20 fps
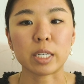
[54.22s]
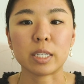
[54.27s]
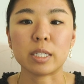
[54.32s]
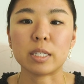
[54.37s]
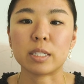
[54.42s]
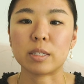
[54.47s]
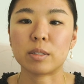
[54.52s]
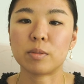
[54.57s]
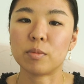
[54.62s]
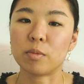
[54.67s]

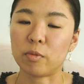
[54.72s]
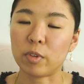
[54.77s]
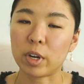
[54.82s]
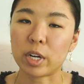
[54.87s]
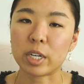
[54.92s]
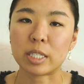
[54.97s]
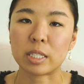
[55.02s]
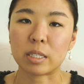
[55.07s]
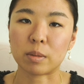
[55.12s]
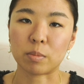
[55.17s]
is
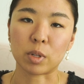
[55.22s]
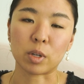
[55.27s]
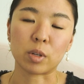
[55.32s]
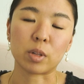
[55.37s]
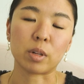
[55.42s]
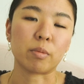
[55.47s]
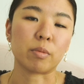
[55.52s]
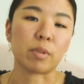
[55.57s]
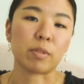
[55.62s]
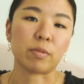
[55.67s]
very
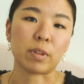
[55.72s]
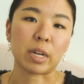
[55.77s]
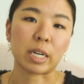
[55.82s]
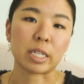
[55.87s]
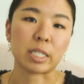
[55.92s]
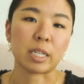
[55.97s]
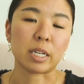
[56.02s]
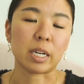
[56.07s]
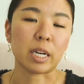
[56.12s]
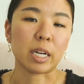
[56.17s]
similarly
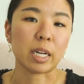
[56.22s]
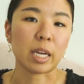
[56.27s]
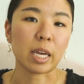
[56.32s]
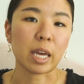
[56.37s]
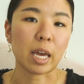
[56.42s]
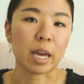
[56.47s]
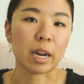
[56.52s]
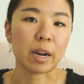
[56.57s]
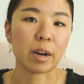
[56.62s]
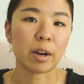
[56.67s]
reflected in
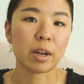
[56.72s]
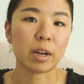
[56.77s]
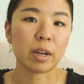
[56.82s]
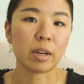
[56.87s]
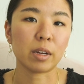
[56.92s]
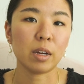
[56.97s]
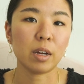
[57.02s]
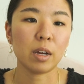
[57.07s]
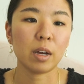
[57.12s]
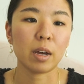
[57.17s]

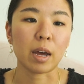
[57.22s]
Canada,